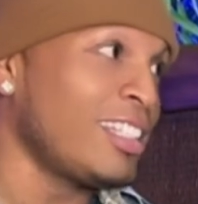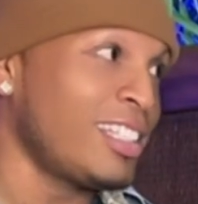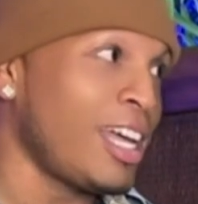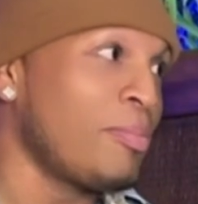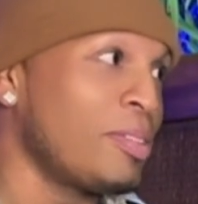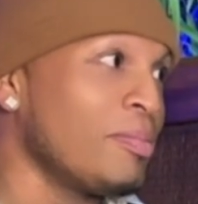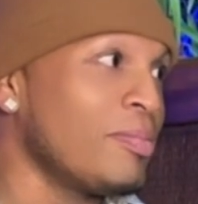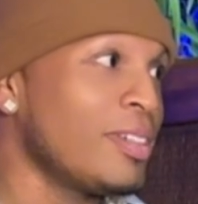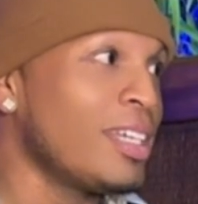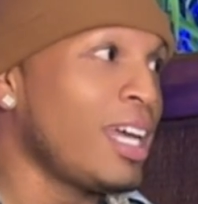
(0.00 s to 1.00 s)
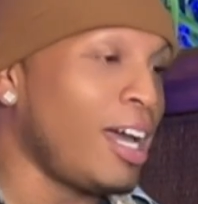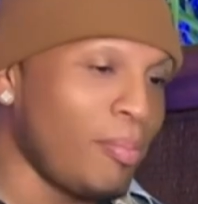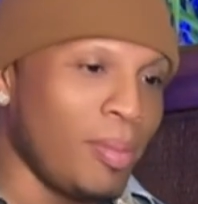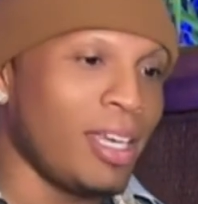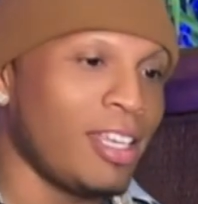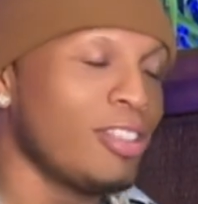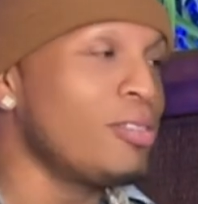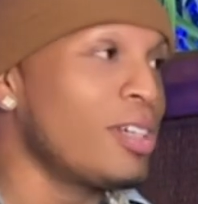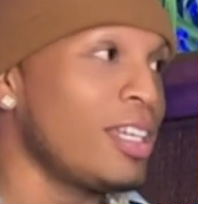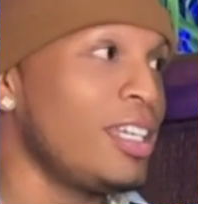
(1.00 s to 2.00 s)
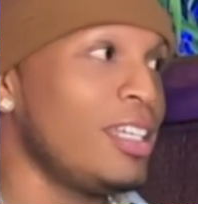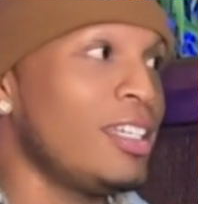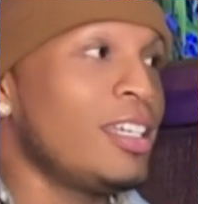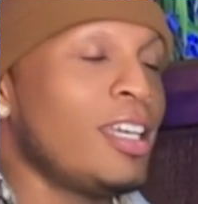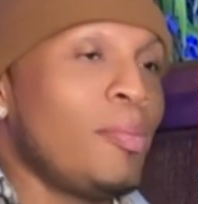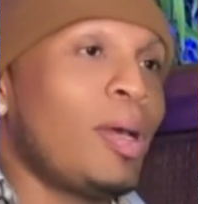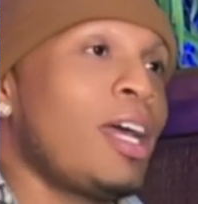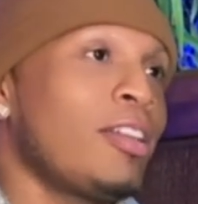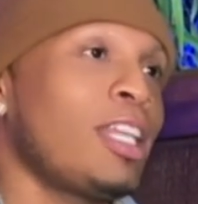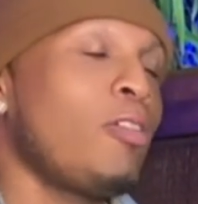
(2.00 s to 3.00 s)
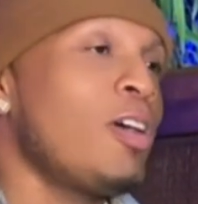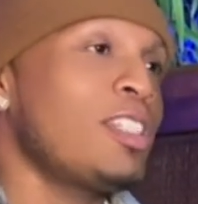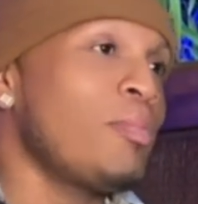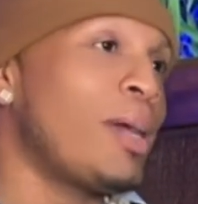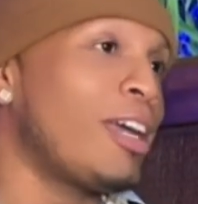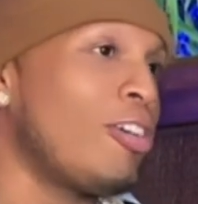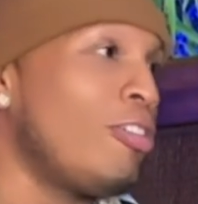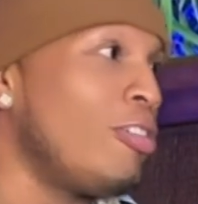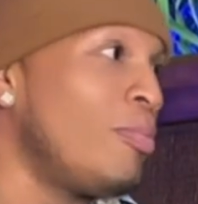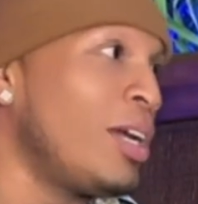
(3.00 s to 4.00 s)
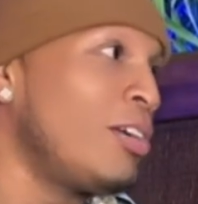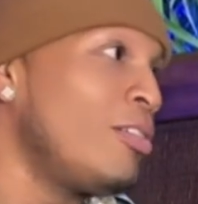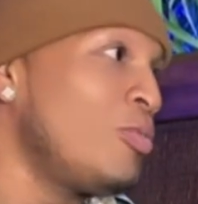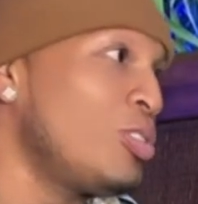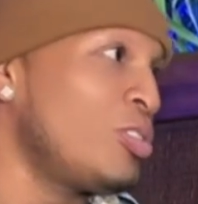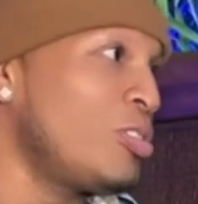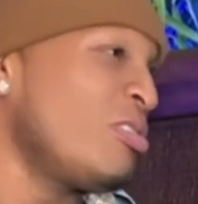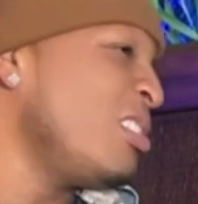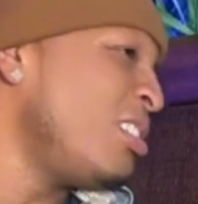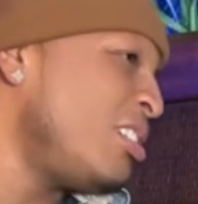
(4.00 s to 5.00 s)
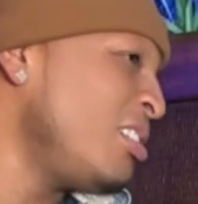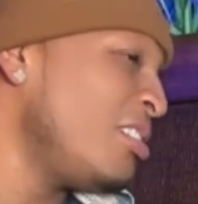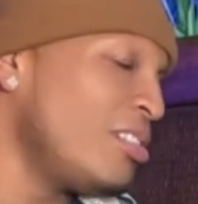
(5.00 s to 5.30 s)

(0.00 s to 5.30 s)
stopped him. I make him took a knee, but that wasn't my goal. My goal was just to learn,